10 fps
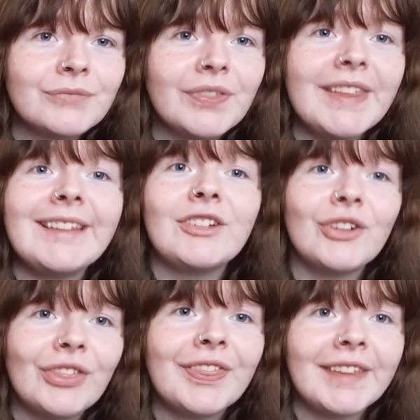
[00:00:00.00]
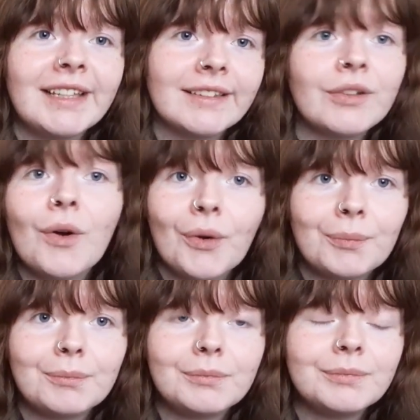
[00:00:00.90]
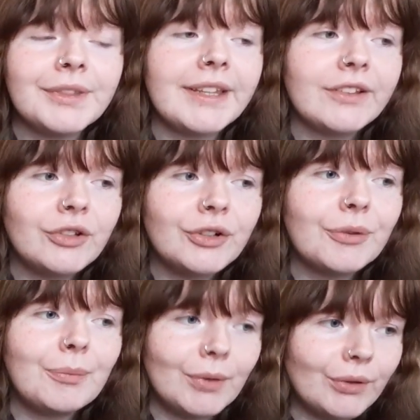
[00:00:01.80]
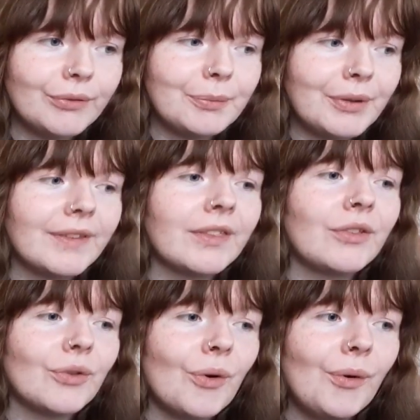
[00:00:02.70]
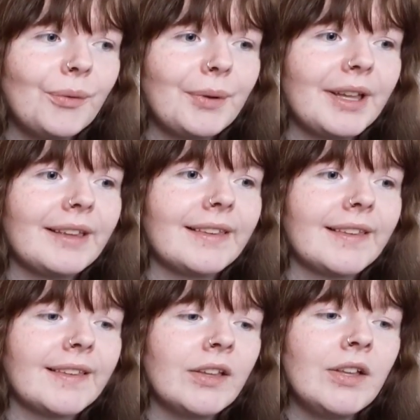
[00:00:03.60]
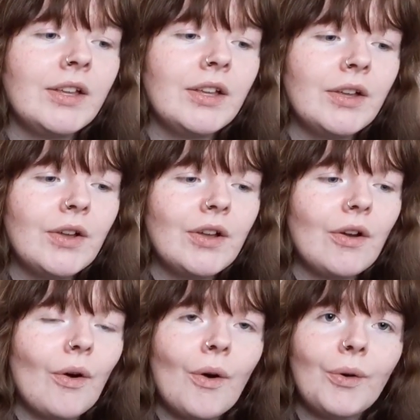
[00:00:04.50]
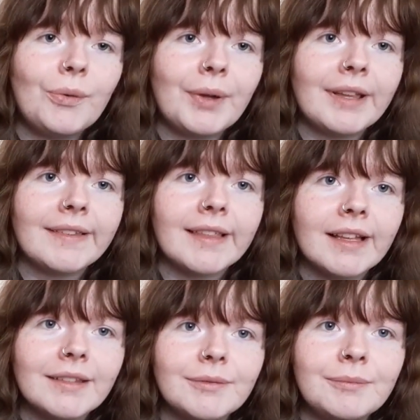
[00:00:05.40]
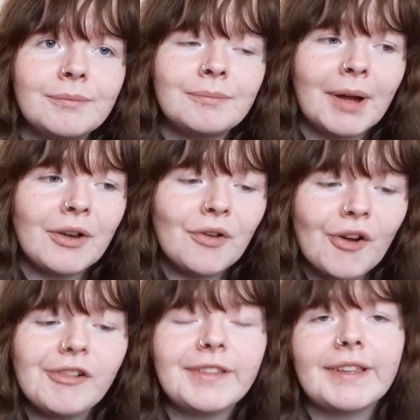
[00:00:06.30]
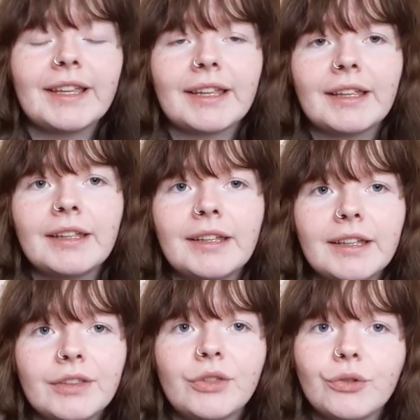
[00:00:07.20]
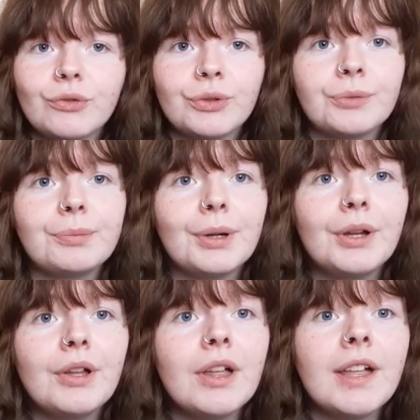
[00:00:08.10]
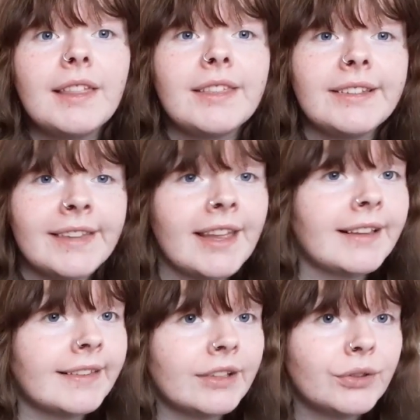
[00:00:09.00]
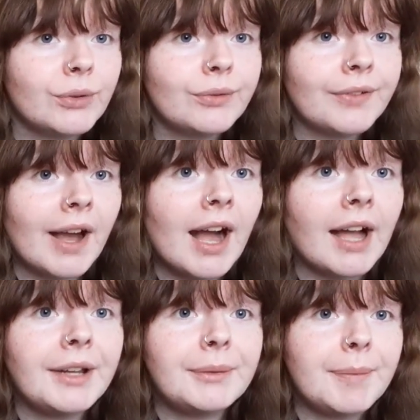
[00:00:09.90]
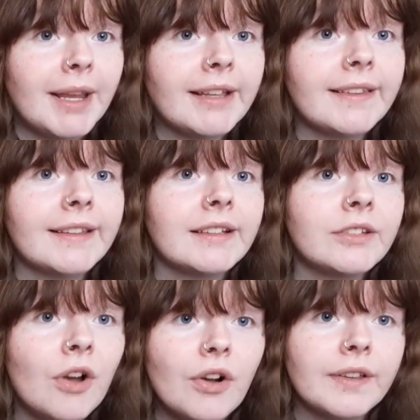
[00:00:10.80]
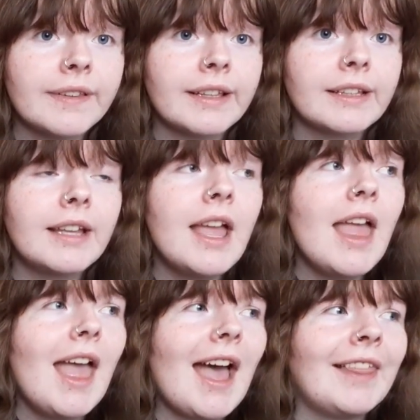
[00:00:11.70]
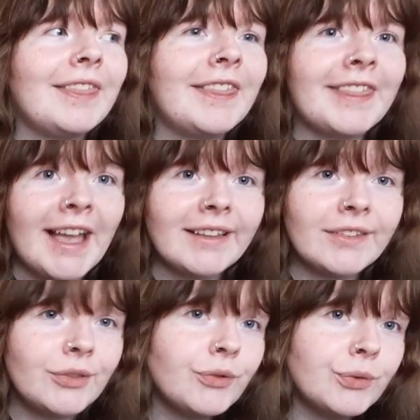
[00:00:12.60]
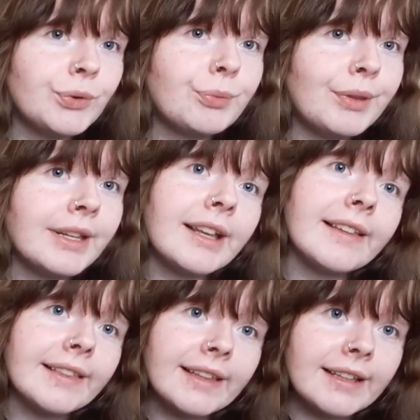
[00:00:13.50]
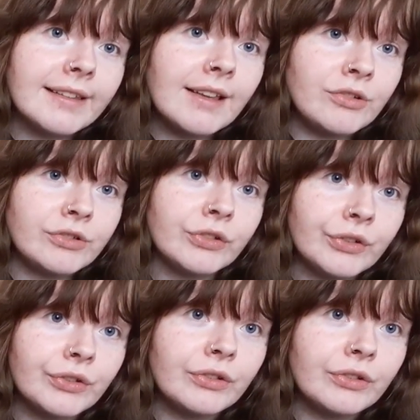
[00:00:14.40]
these good things come, these good movements, there's always that minority in the group that takes it too far and makes it toxic, and that's the group that gets the attention.